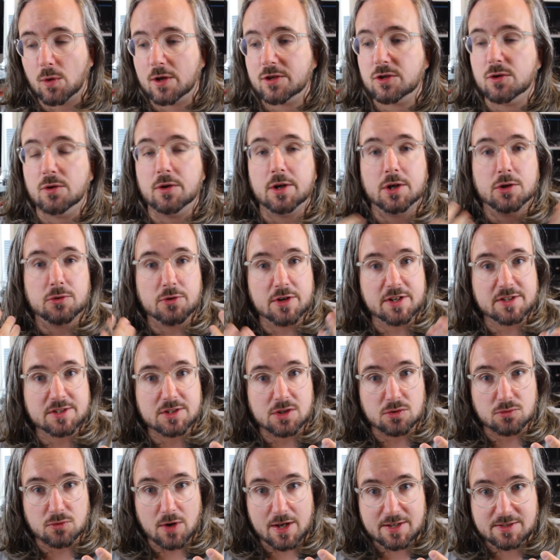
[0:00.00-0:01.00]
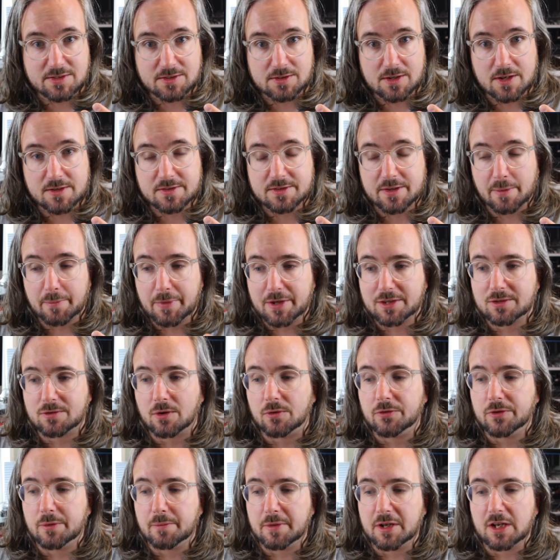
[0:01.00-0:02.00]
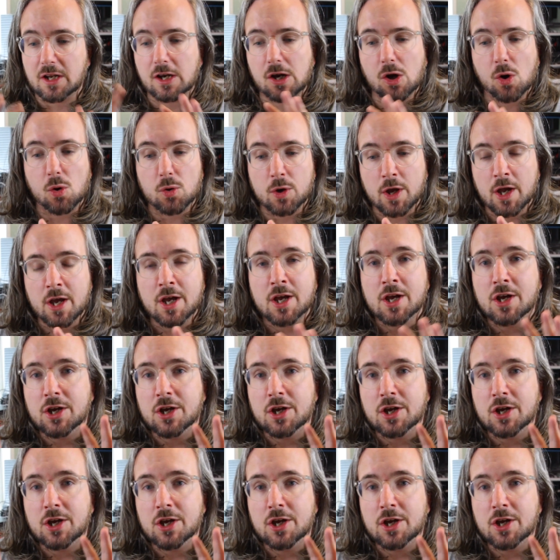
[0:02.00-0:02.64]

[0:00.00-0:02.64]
When you increase the resonance a bit on the Minilogue,